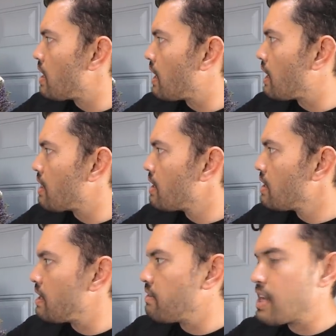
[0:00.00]
And I
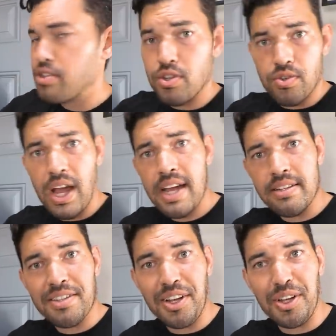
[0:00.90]
think even as it
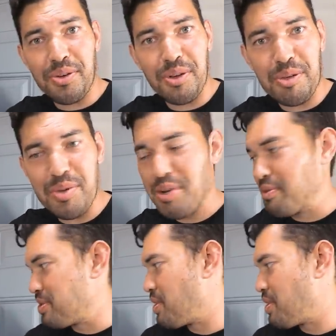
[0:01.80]
dries, it's gonna look really beautiful.